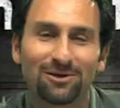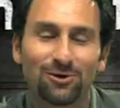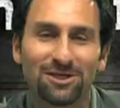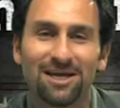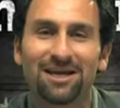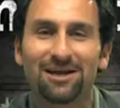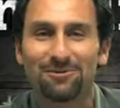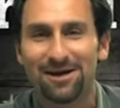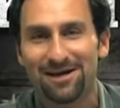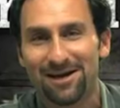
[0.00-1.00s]
critiquing
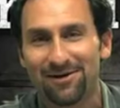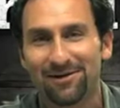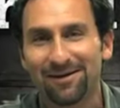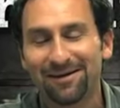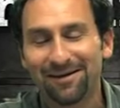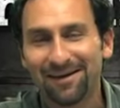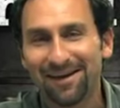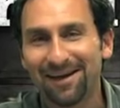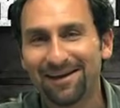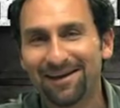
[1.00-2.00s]
right now,
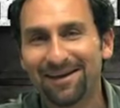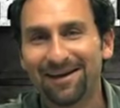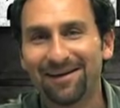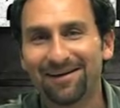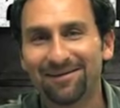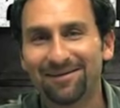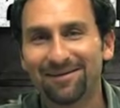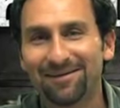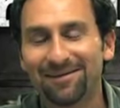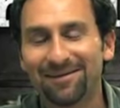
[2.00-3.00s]
and
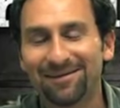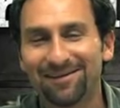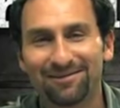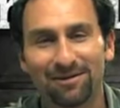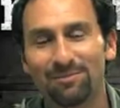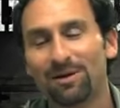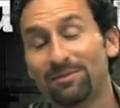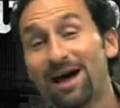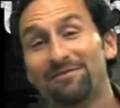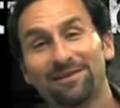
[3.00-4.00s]

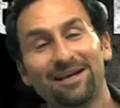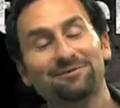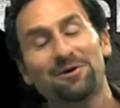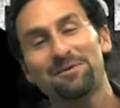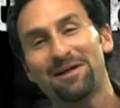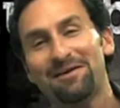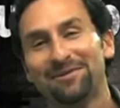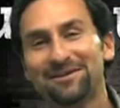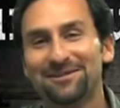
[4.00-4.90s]
I'm laughing. That's why I'm laughing.